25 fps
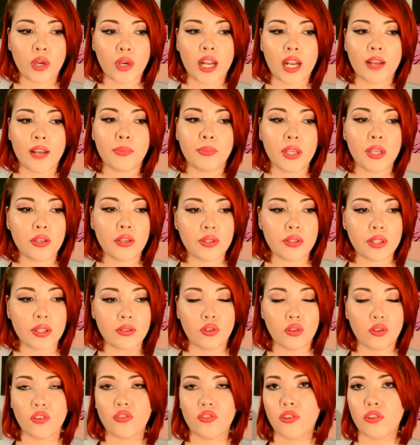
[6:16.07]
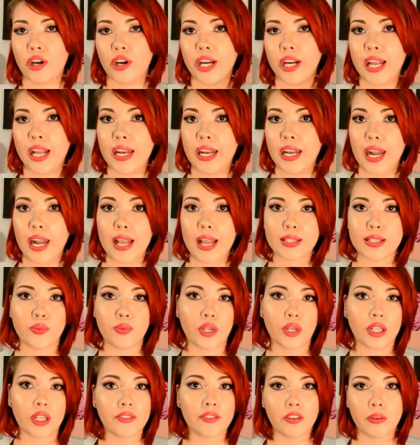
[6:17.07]
what I've been using so far, and it
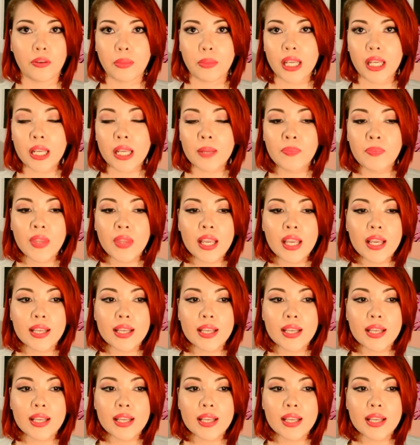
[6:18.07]
has worked for me.